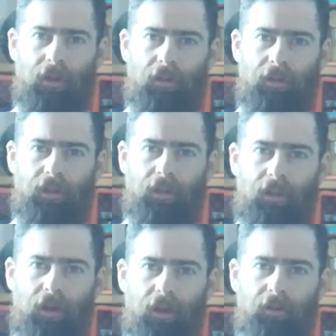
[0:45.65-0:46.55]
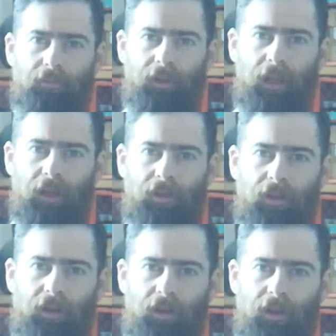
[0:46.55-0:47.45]
the
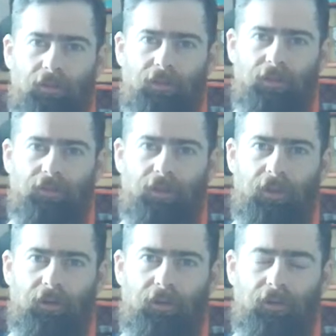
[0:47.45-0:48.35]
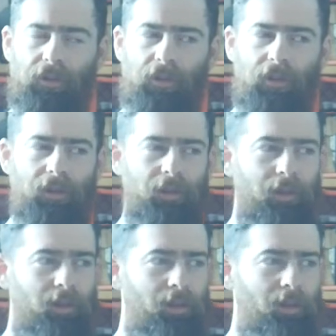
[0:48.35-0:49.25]
complexity of the feels
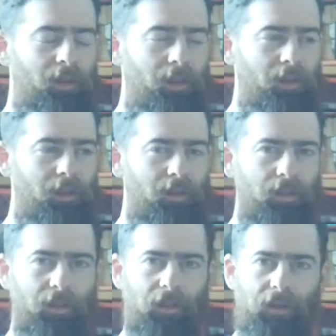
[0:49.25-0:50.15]
is